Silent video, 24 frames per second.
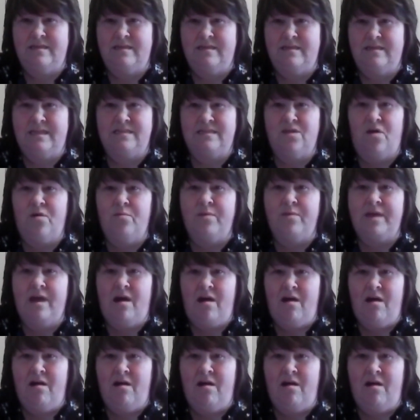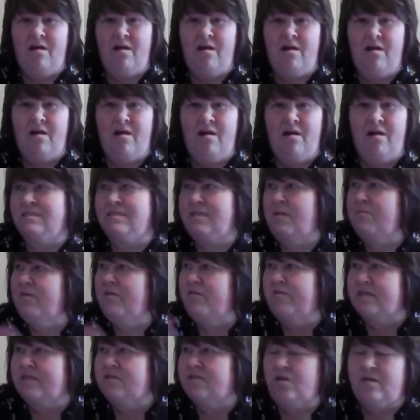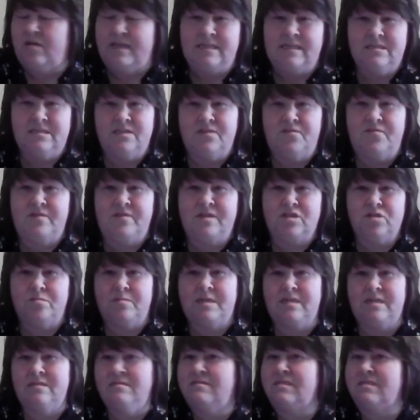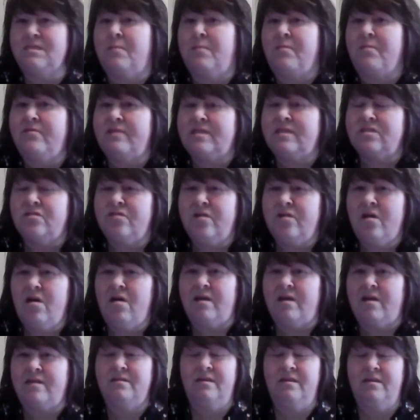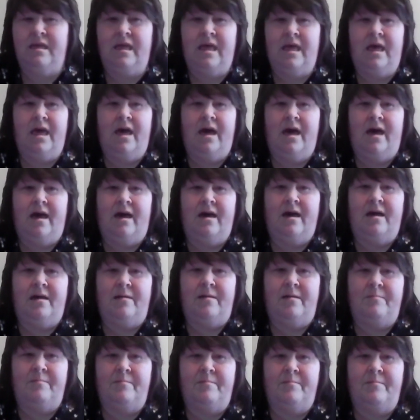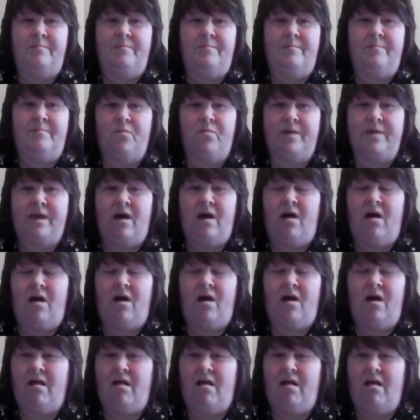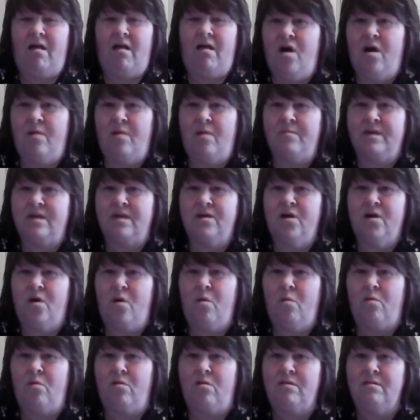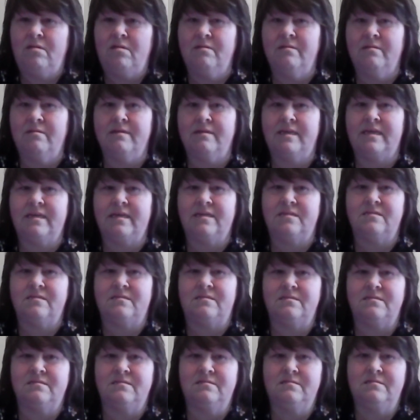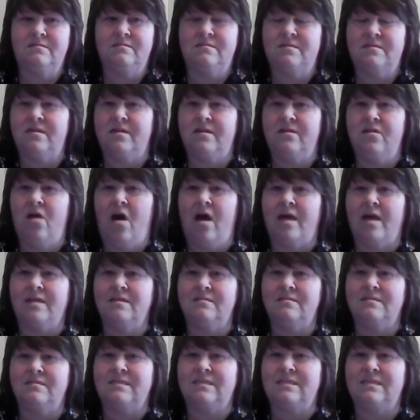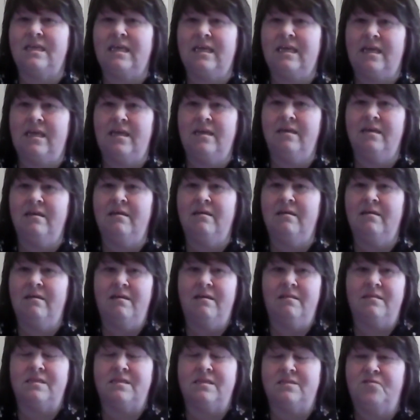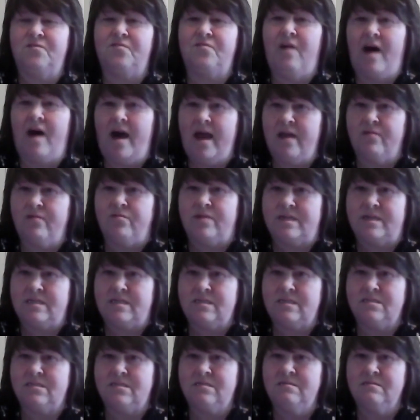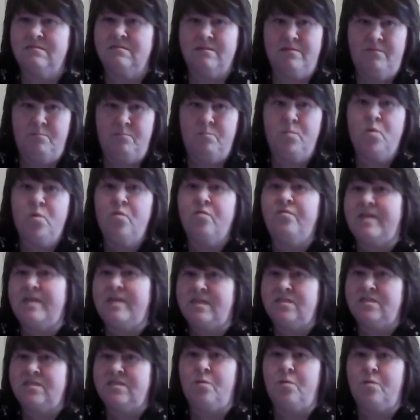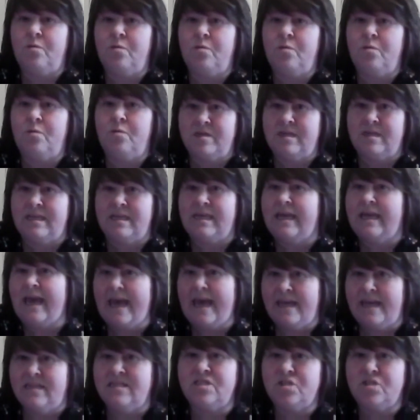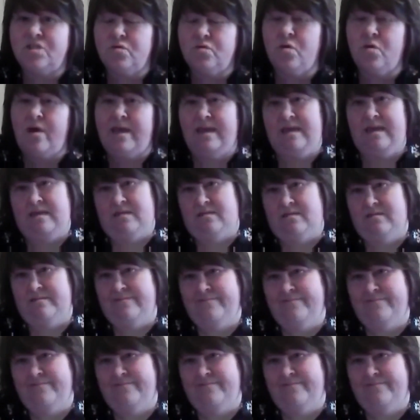That's all we are. Some of us are linked to the fishermen, some of us are not. Um, but we all have that common goal is to not see this virus move into our community and destroy it.